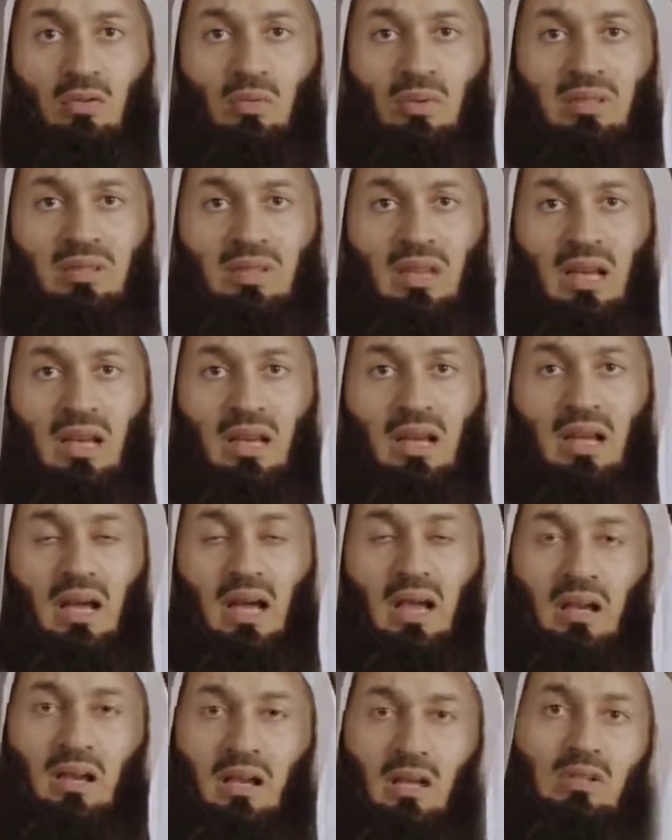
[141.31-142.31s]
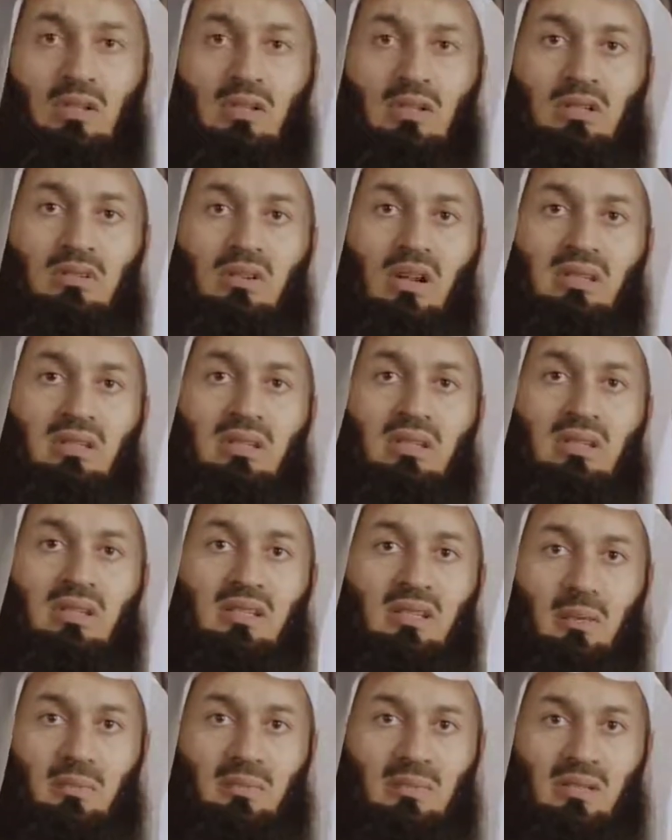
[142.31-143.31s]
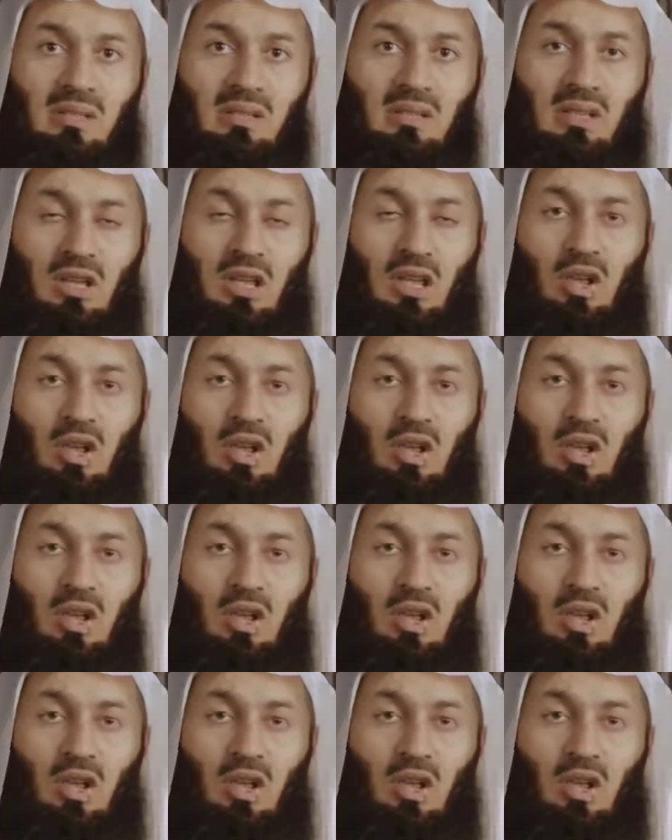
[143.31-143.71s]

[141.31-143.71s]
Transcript: wa ta'ala, Allah will grant it acceptance.